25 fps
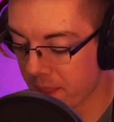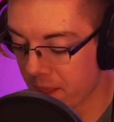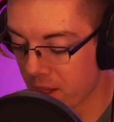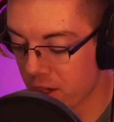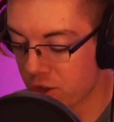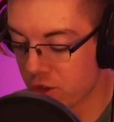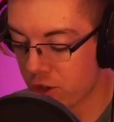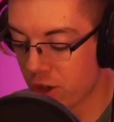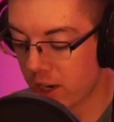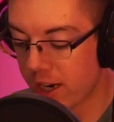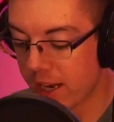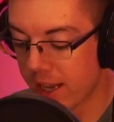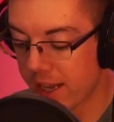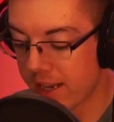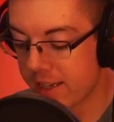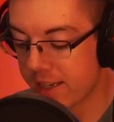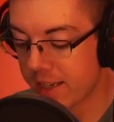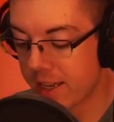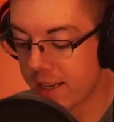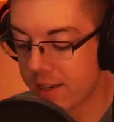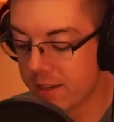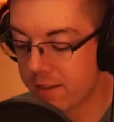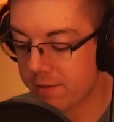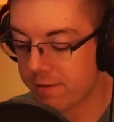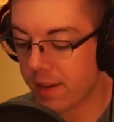try to
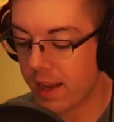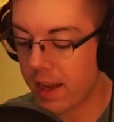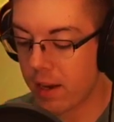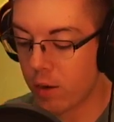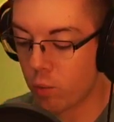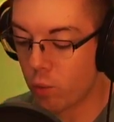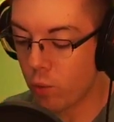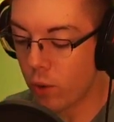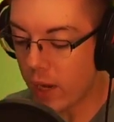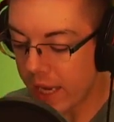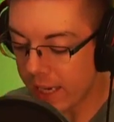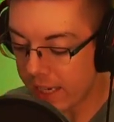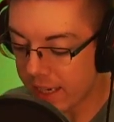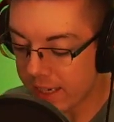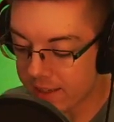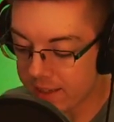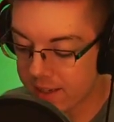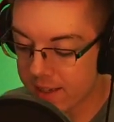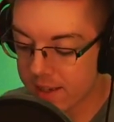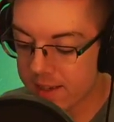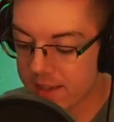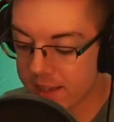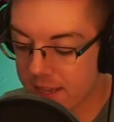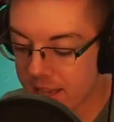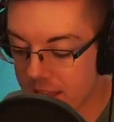identify
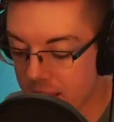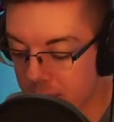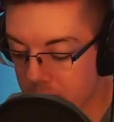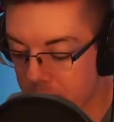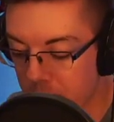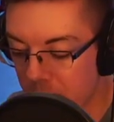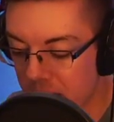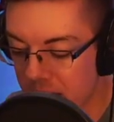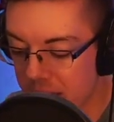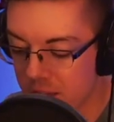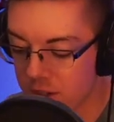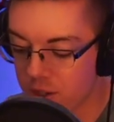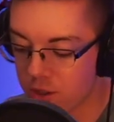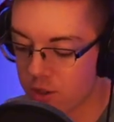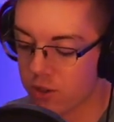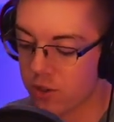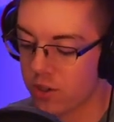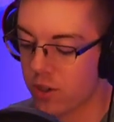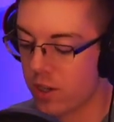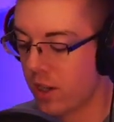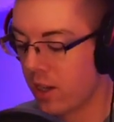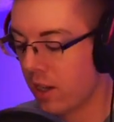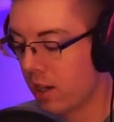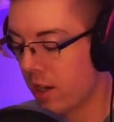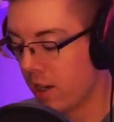weaknesses in the base,
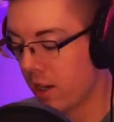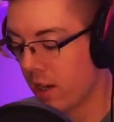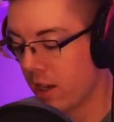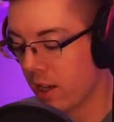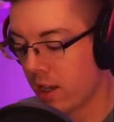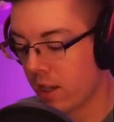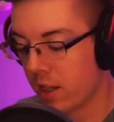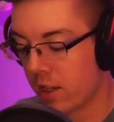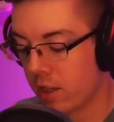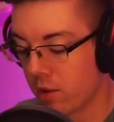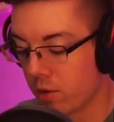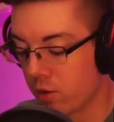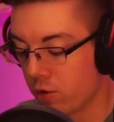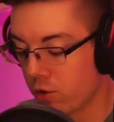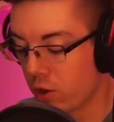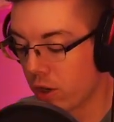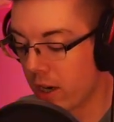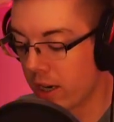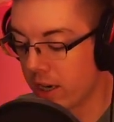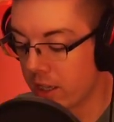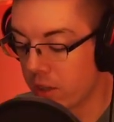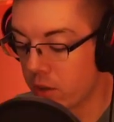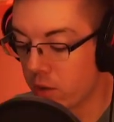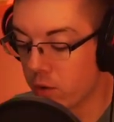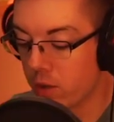and
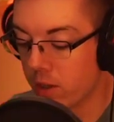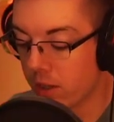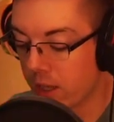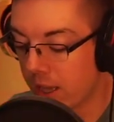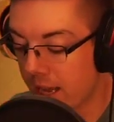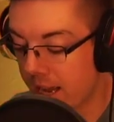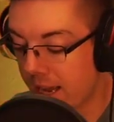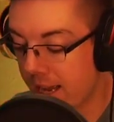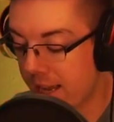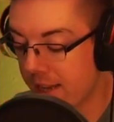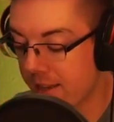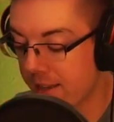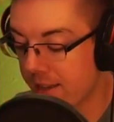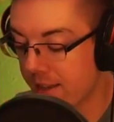try to utilize